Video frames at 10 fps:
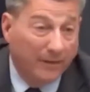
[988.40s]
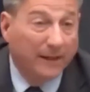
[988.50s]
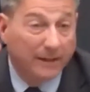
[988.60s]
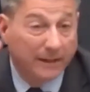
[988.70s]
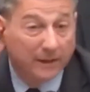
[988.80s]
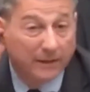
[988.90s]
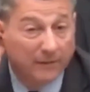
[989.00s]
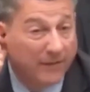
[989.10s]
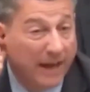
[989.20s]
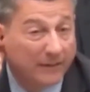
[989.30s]
I think I did.
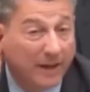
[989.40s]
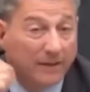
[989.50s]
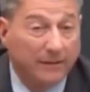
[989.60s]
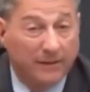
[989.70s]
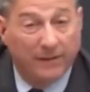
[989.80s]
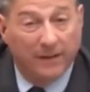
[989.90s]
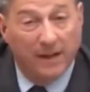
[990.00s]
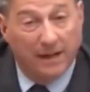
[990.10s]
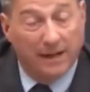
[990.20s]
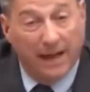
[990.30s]
In fact, I think
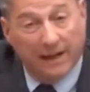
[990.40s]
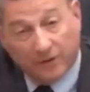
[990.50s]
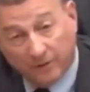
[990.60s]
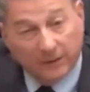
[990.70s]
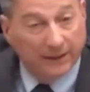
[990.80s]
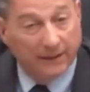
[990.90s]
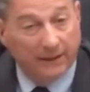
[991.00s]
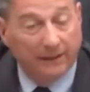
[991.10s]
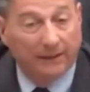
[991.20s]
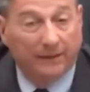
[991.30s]
I actually